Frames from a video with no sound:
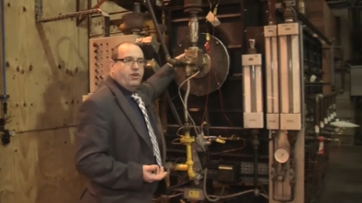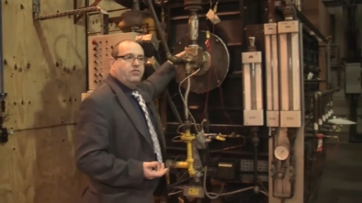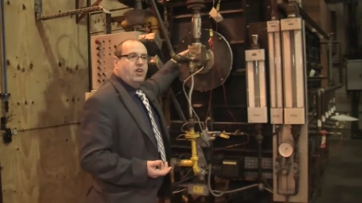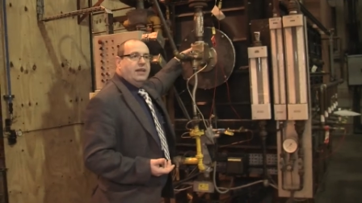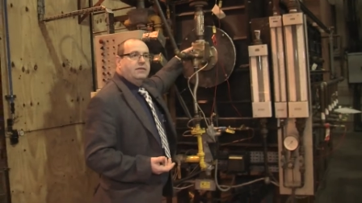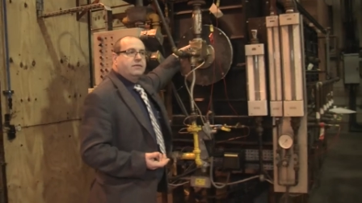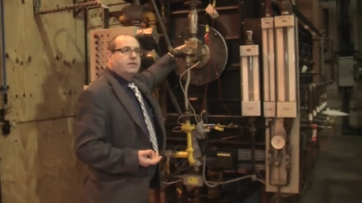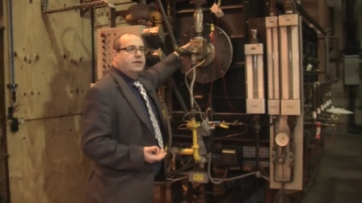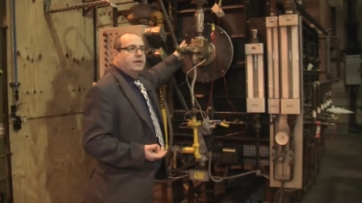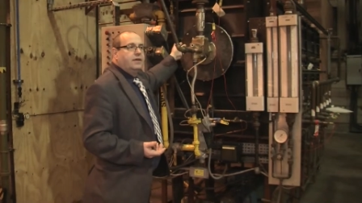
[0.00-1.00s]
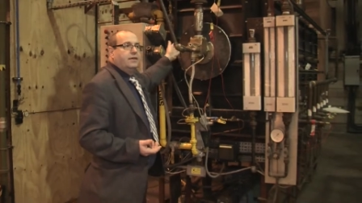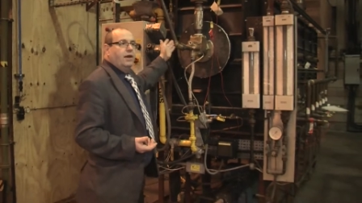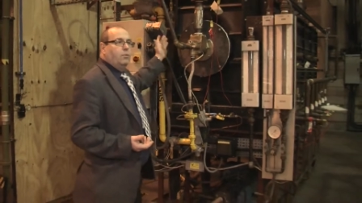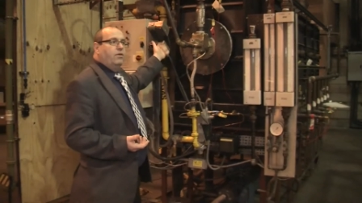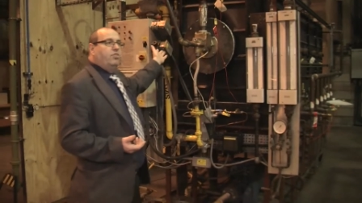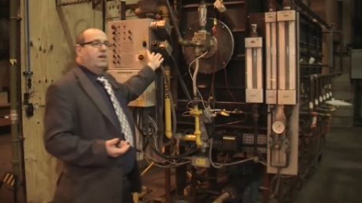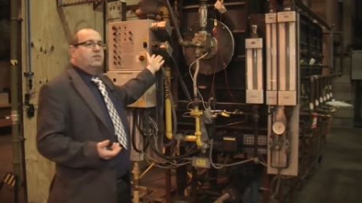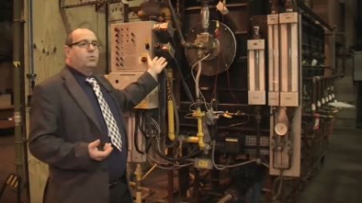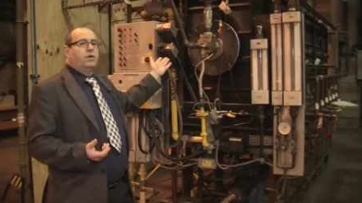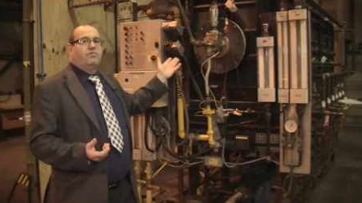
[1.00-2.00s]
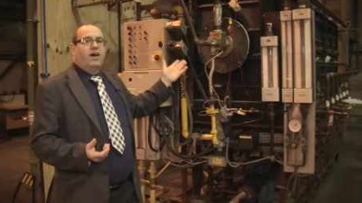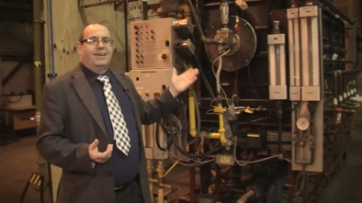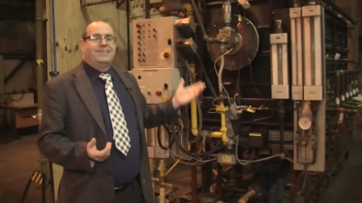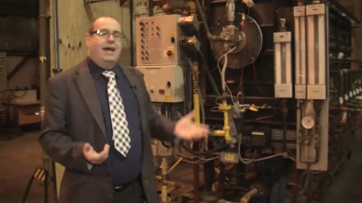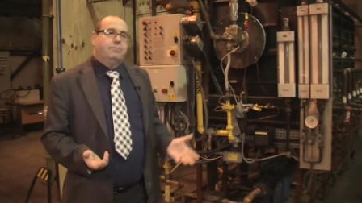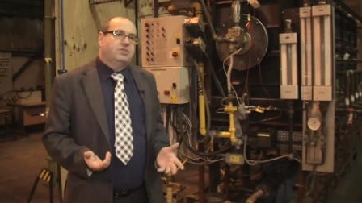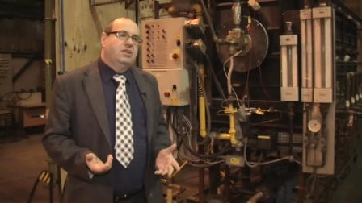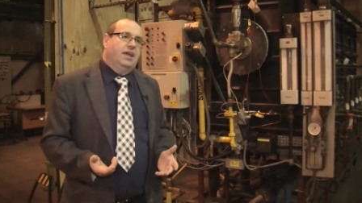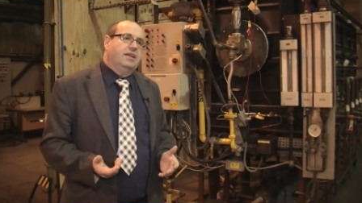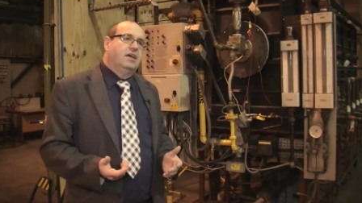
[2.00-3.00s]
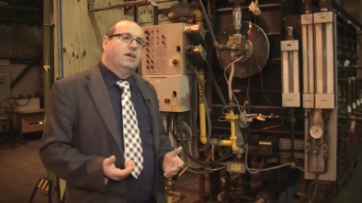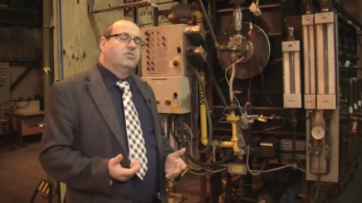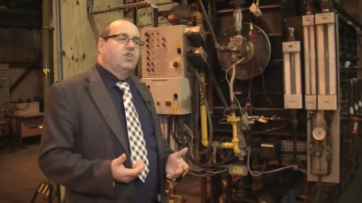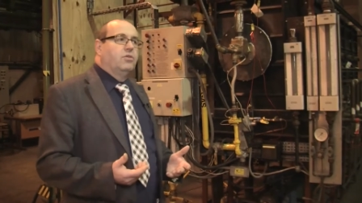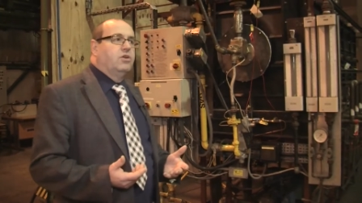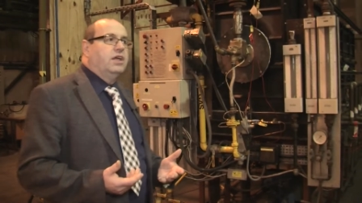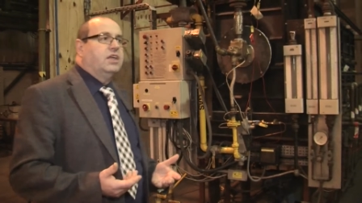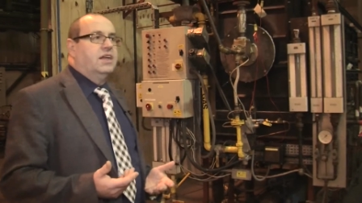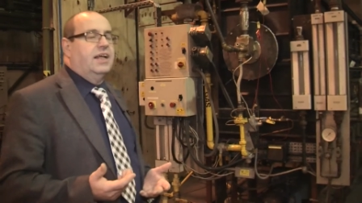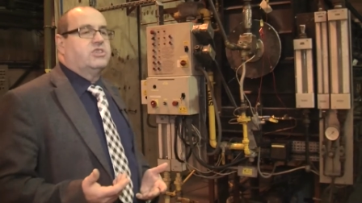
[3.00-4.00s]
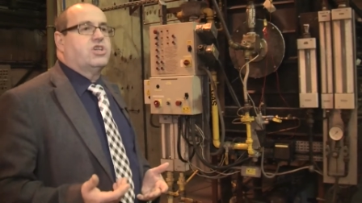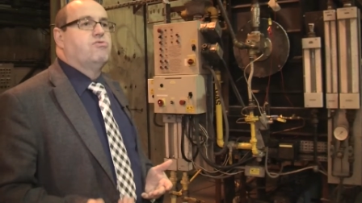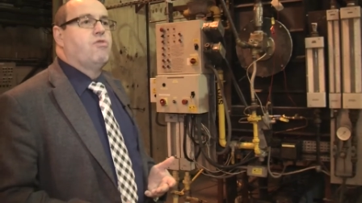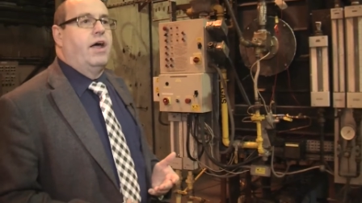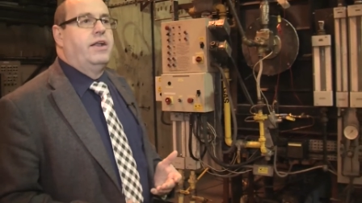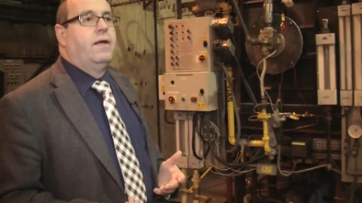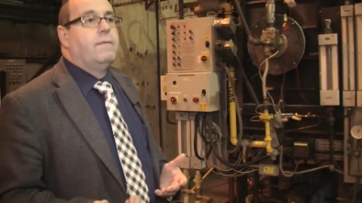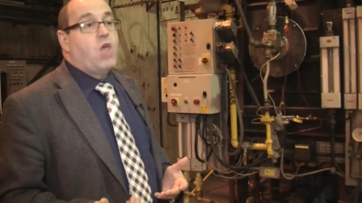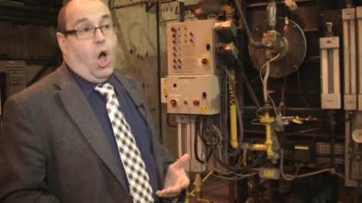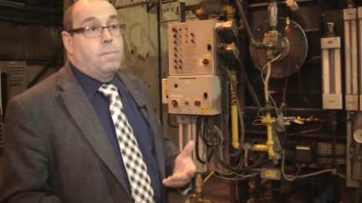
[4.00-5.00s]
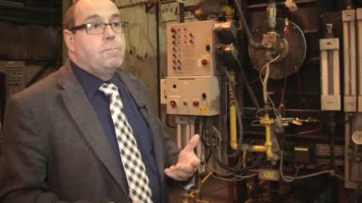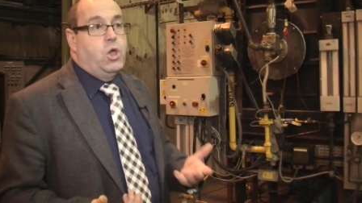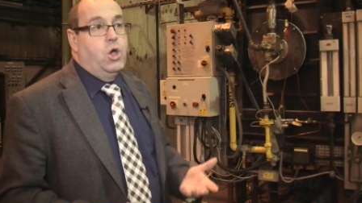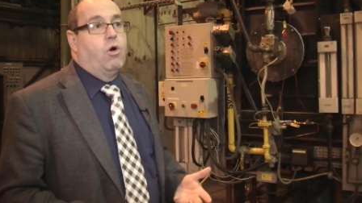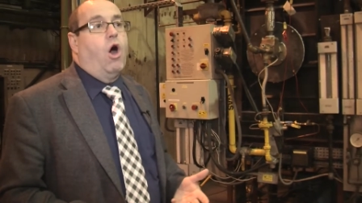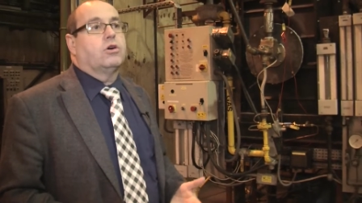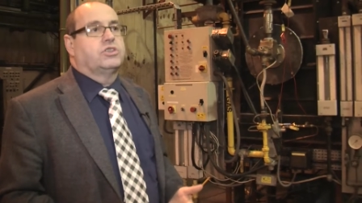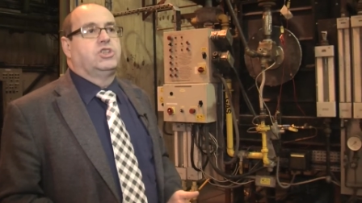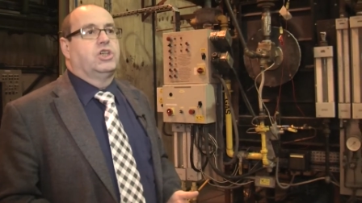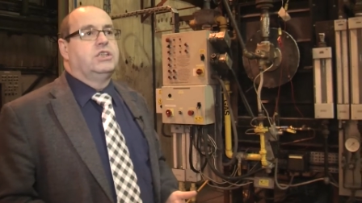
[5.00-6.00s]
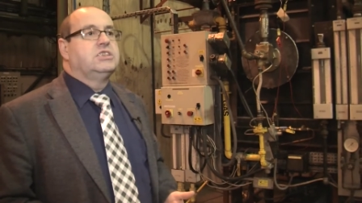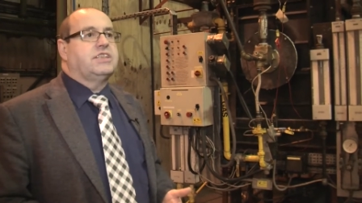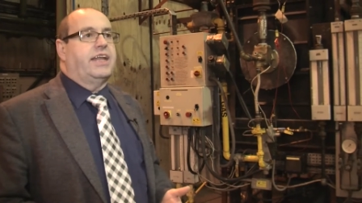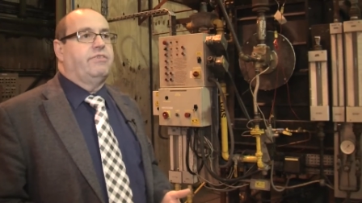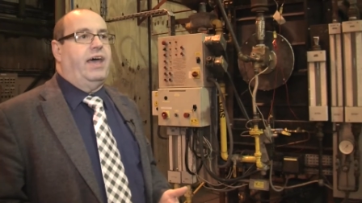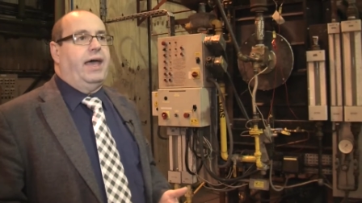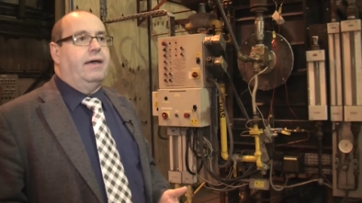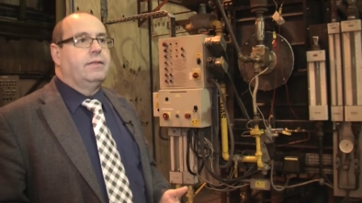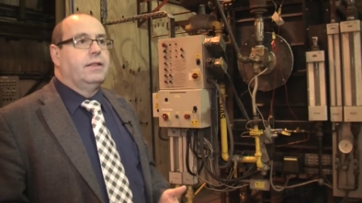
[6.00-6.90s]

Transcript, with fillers: front end. Now with this, we've adapted it so that it can actually run on pure oxygen instead of air.